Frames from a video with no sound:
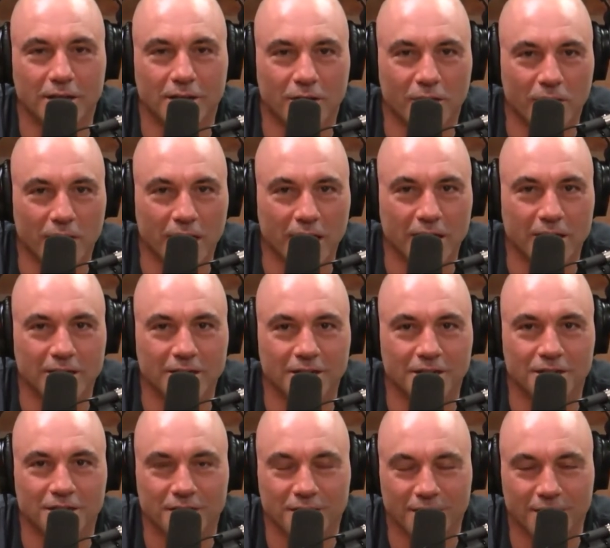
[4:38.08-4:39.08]
and then go
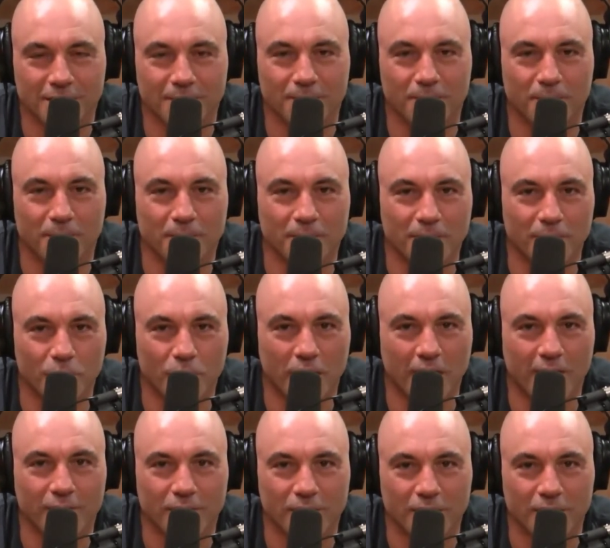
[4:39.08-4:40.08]
English and
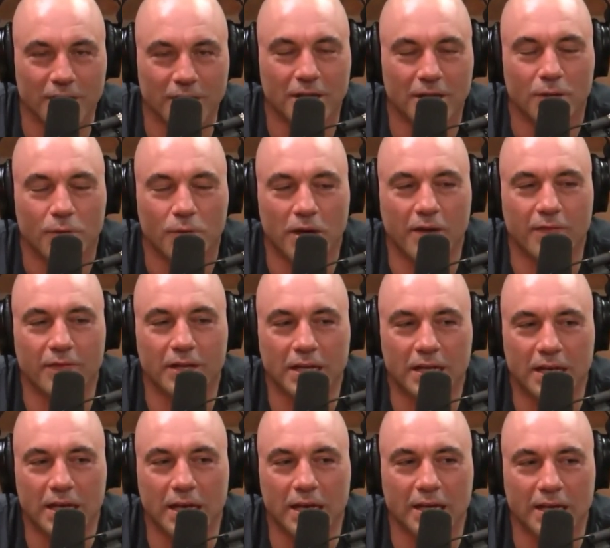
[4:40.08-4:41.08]
whatever he
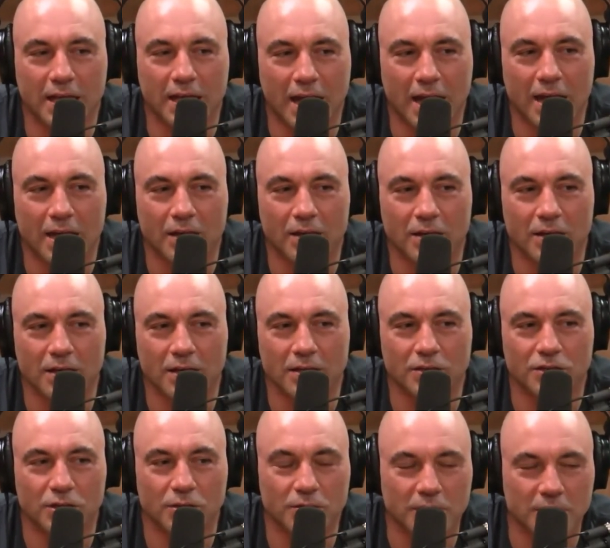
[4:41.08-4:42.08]
can't get,
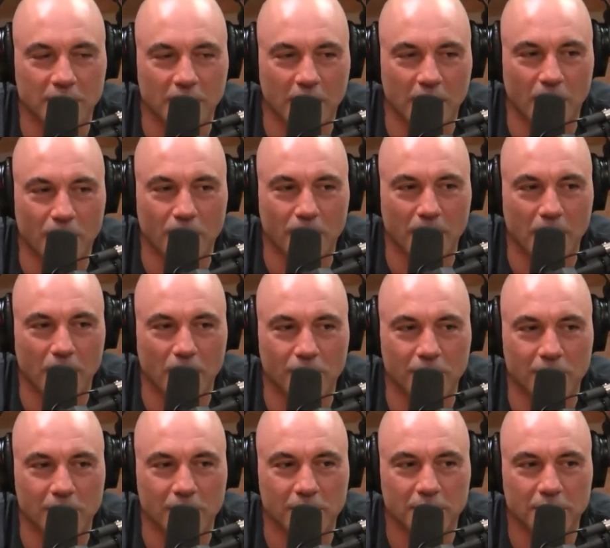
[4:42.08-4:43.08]
Joey's gonna help him out
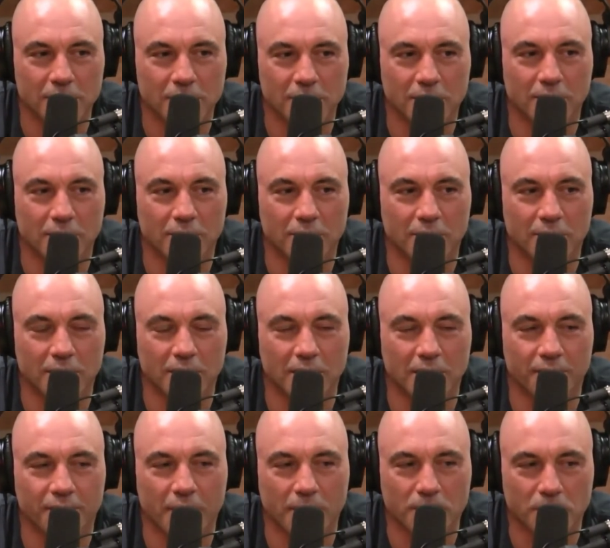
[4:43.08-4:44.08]
with. You know, like
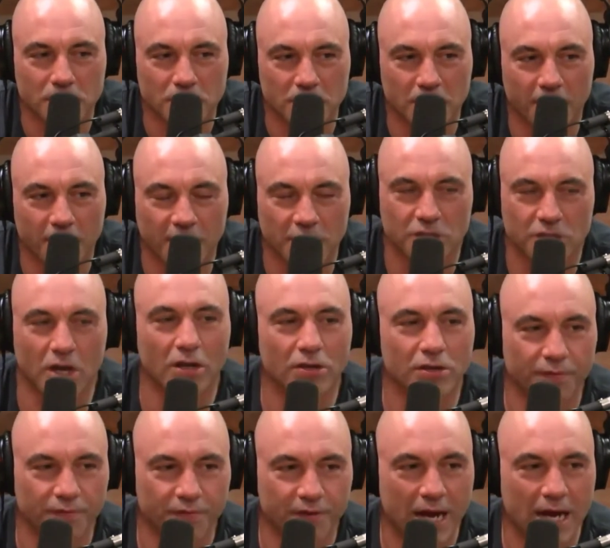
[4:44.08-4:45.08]
if I talk
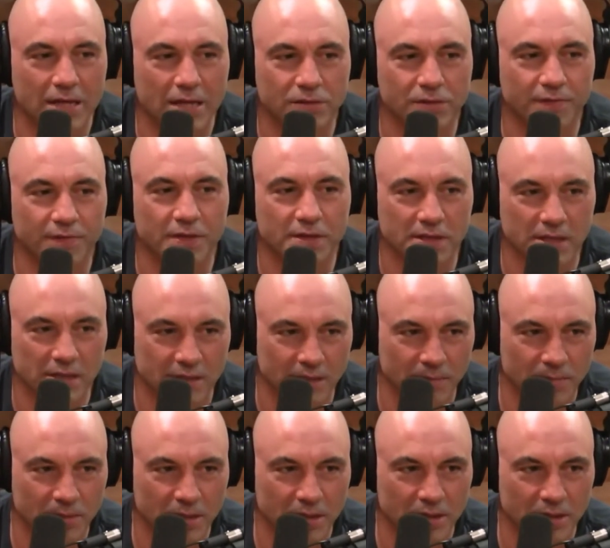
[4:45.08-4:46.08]
too fast or if I say
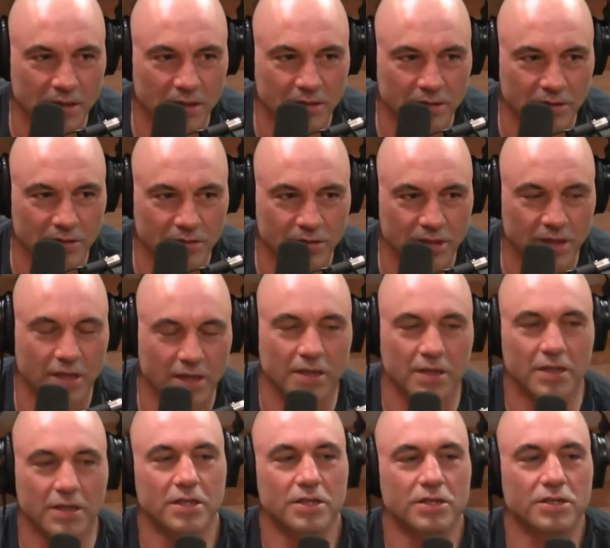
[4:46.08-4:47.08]
something he doesn't
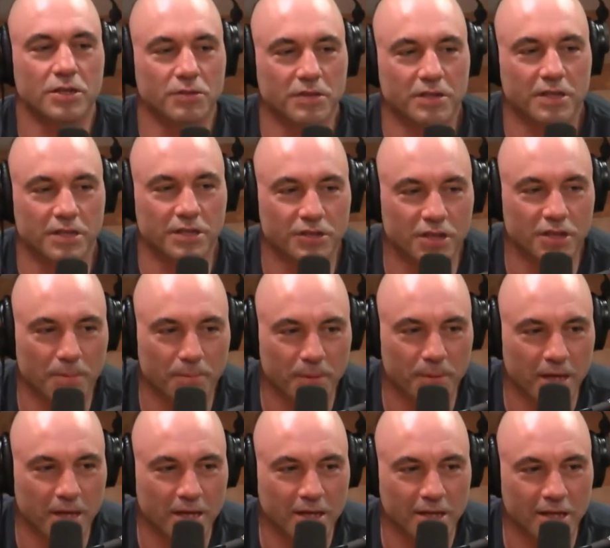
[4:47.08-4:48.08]
understand, Joey's gonna jump
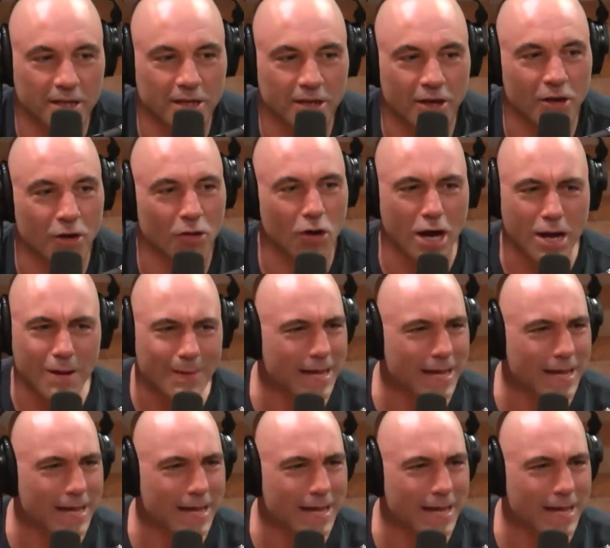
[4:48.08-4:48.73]
in and they're gonna go.